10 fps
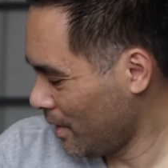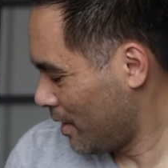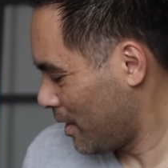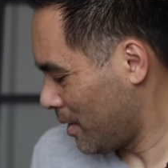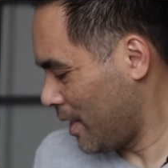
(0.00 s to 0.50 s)

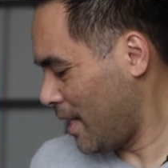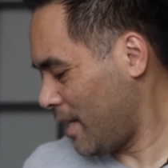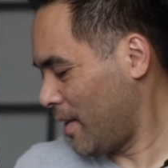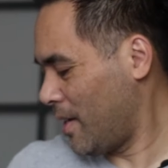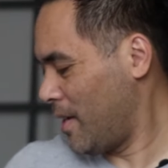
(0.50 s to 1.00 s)
So yeah,
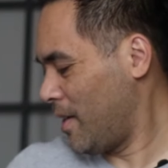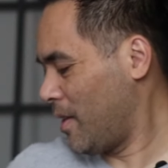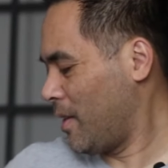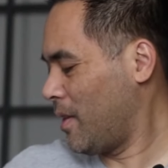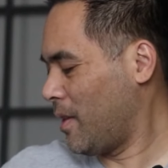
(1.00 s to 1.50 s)

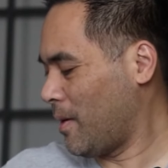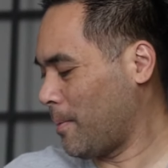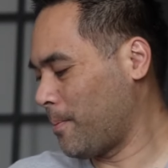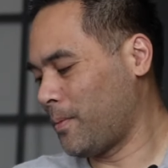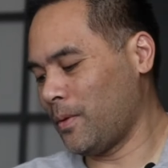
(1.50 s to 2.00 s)

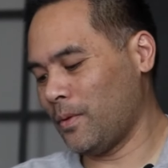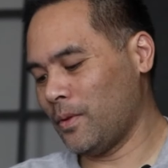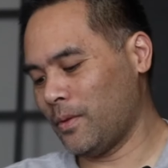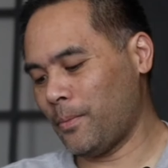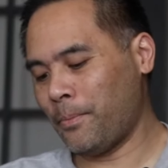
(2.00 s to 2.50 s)
the
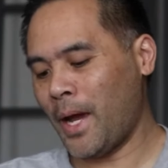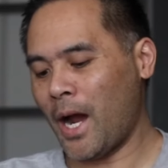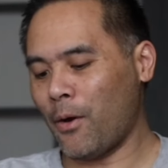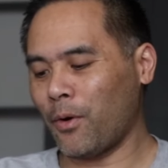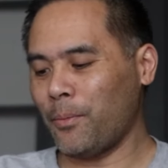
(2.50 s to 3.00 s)

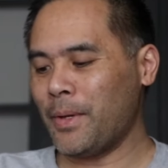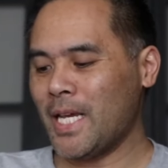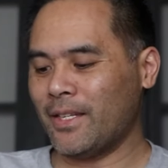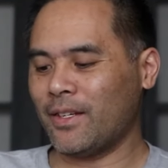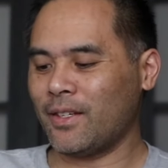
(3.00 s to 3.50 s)

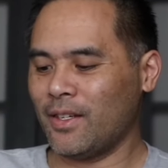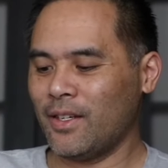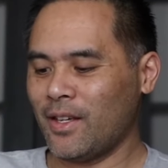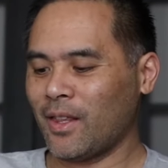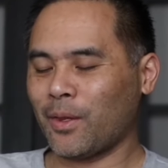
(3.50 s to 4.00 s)
Powerbeats
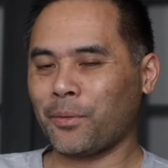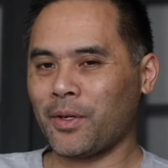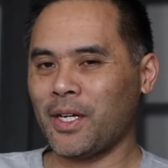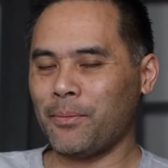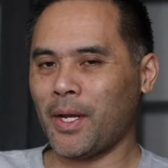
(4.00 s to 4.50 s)

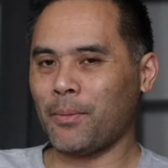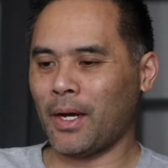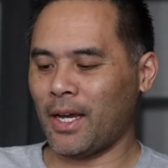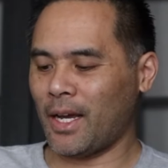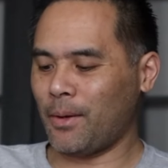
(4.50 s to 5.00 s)
3 made
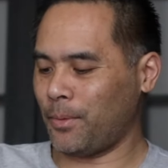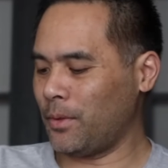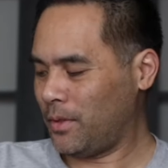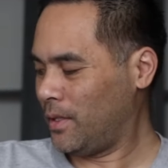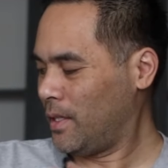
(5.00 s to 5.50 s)
by
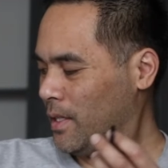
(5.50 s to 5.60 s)
Apple,